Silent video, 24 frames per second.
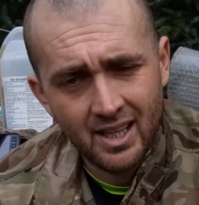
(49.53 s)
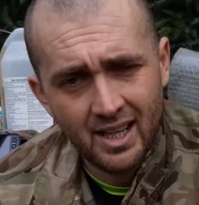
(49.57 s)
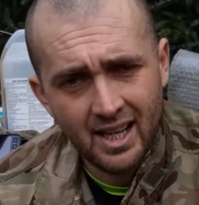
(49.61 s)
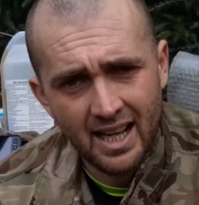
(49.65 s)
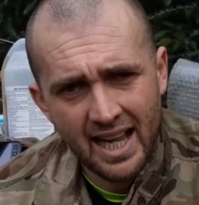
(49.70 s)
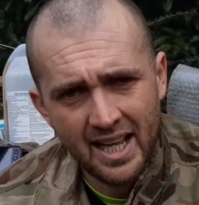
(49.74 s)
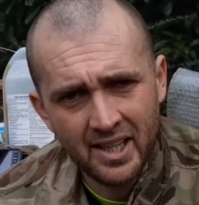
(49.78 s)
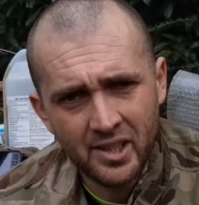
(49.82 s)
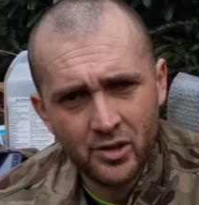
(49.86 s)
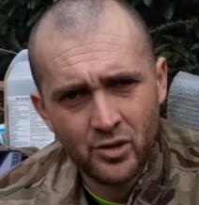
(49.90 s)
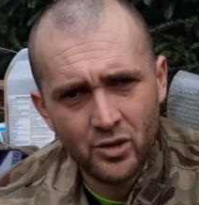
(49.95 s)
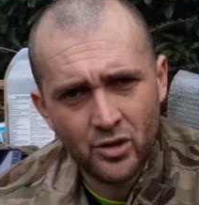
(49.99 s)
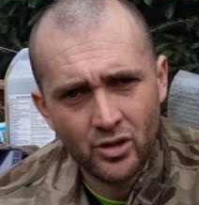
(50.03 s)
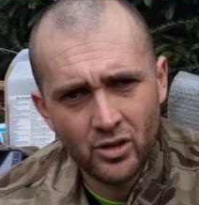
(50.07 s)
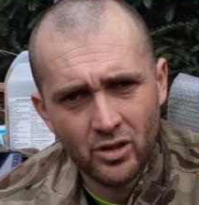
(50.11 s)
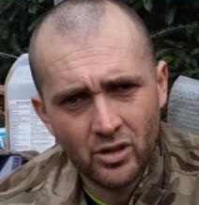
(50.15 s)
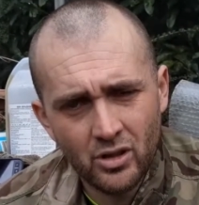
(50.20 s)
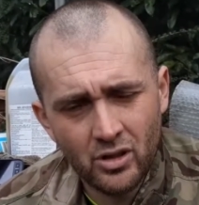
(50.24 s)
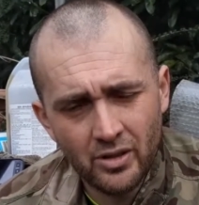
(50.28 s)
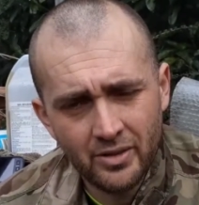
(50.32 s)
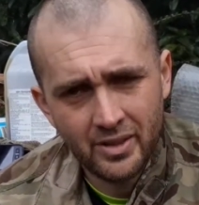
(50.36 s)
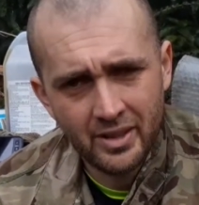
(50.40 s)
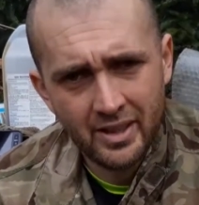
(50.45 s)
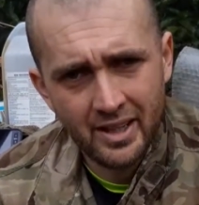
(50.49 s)

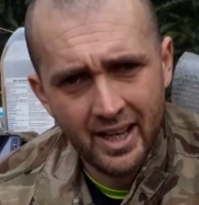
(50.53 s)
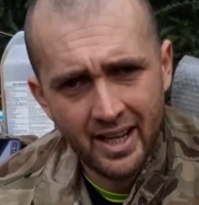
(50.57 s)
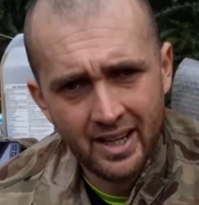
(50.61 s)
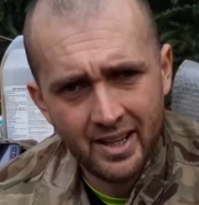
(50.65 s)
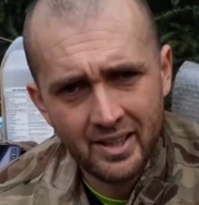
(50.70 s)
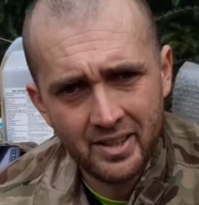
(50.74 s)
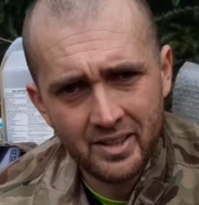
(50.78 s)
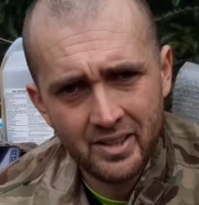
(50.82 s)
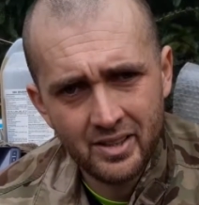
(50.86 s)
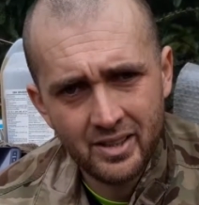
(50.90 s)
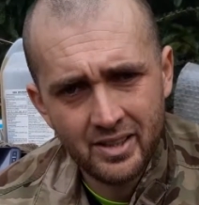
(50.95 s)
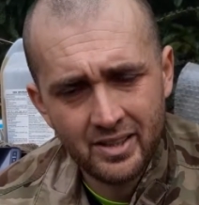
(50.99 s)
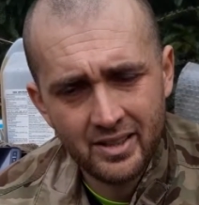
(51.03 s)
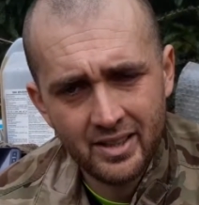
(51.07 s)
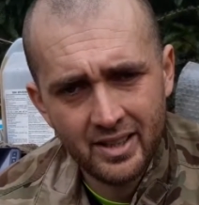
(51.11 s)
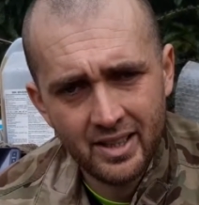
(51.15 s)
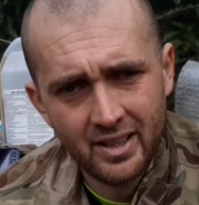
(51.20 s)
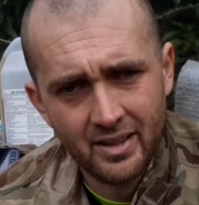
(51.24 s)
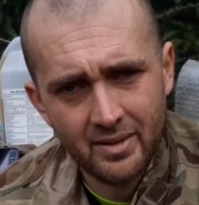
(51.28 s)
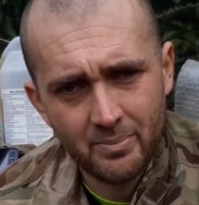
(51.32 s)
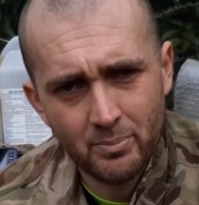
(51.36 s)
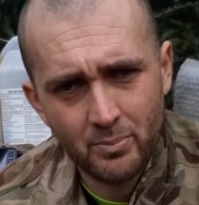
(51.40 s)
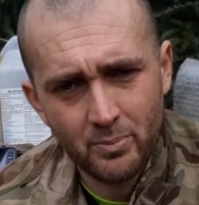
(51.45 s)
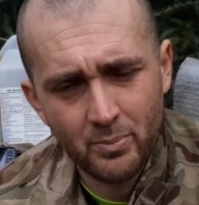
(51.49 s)
Anjou and uh,
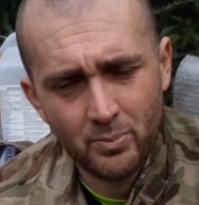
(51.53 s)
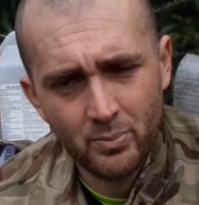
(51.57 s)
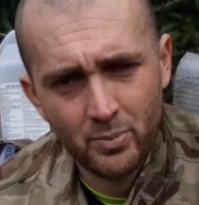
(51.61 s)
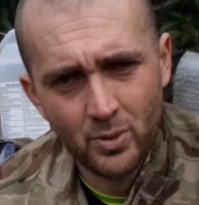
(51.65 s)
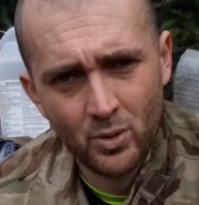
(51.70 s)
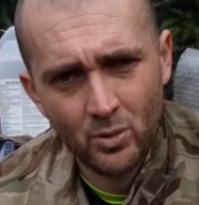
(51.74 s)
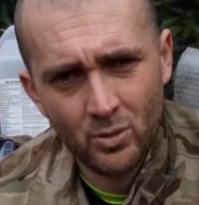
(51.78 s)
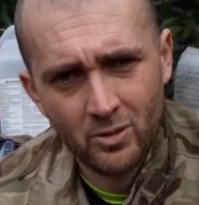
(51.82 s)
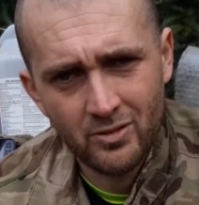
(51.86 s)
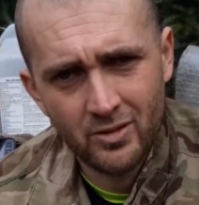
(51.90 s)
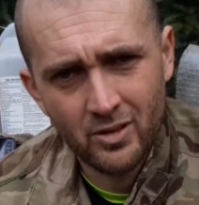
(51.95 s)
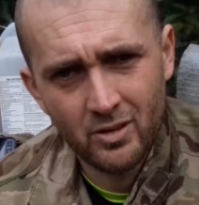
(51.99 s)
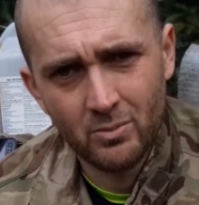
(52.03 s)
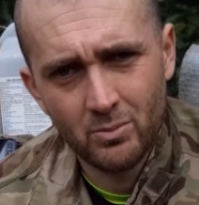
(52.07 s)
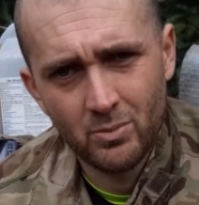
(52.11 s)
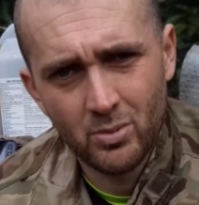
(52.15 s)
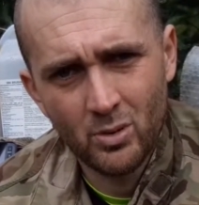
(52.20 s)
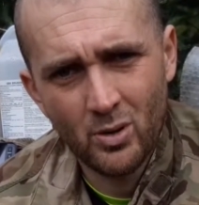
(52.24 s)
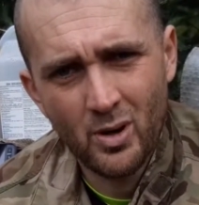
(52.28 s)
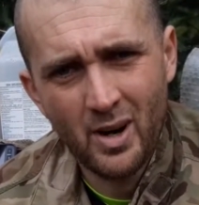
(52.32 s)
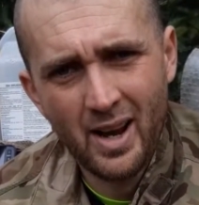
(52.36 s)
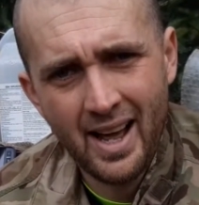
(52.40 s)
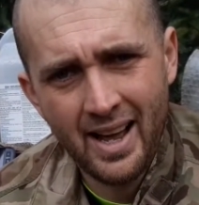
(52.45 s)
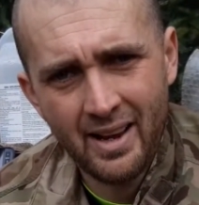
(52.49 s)
a beautiful
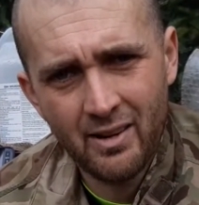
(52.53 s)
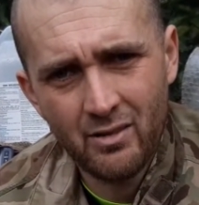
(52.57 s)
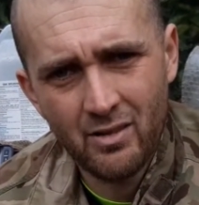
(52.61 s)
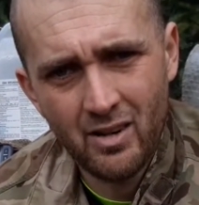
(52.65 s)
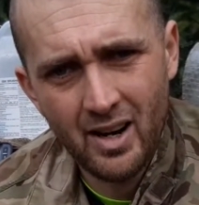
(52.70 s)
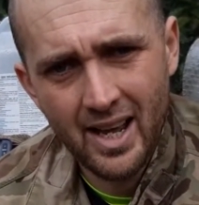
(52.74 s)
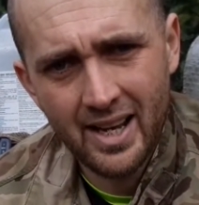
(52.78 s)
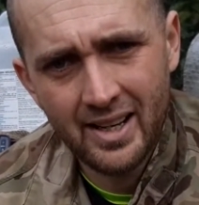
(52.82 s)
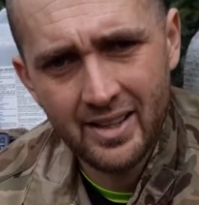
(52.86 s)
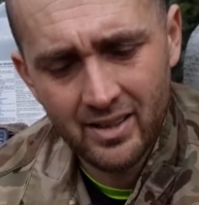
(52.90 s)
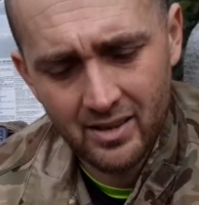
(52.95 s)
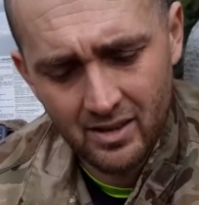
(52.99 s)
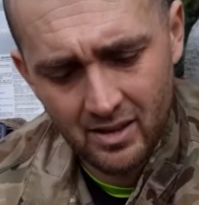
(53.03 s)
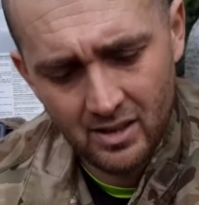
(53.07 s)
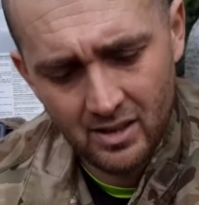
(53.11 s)
bright red